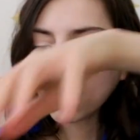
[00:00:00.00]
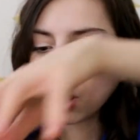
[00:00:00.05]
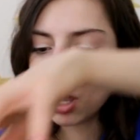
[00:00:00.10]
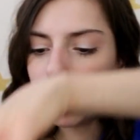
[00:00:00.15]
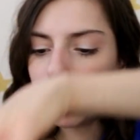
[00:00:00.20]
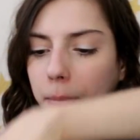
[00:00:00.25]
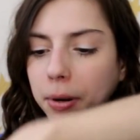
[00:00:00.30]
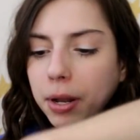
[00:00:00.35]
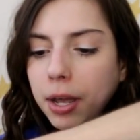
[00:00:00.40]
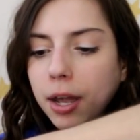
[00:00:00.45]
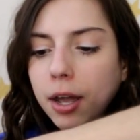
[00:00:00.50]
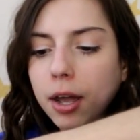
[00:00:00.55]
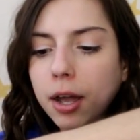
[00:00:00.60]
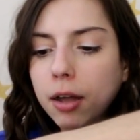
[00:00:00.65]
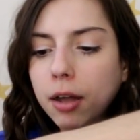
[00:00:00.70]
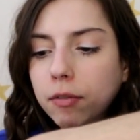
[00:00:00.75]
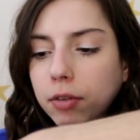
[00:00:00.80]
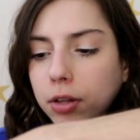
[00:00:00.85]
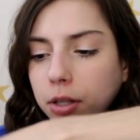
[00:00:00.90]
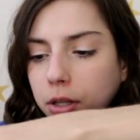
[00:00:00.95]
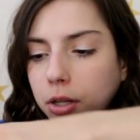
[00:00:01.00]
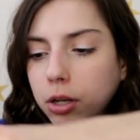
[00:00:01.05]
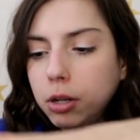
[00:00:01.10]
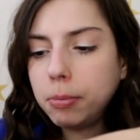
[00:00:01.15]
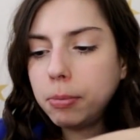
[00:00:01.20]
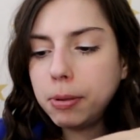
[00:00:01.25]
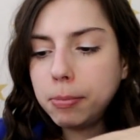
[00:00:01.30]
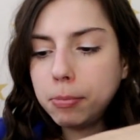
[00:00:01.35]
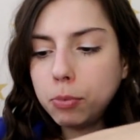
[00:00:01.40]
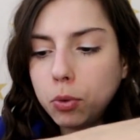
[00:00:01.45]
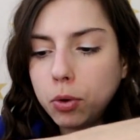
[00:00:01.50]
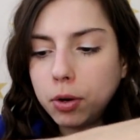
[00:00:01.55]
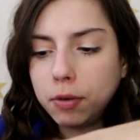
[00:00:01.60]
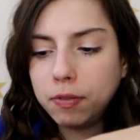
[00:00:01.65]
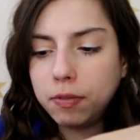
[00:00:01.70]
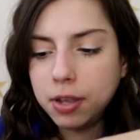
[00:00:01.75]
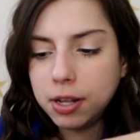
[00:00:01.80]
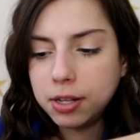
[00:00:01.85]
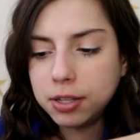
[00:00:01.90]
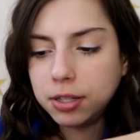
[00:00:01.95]
I'm gonna have a little bit more
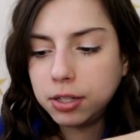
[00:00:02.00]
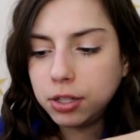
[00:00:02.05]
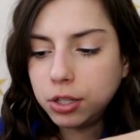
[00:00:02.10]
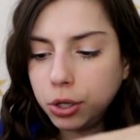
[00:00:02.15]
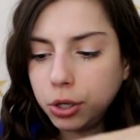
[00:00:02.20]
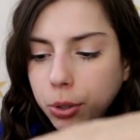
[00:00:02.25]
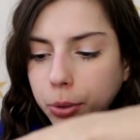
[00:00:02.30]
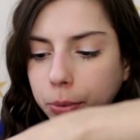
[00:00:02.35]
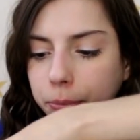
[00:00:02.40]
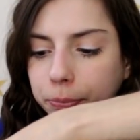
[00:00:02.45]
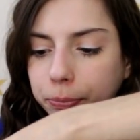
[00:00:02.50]
of this too.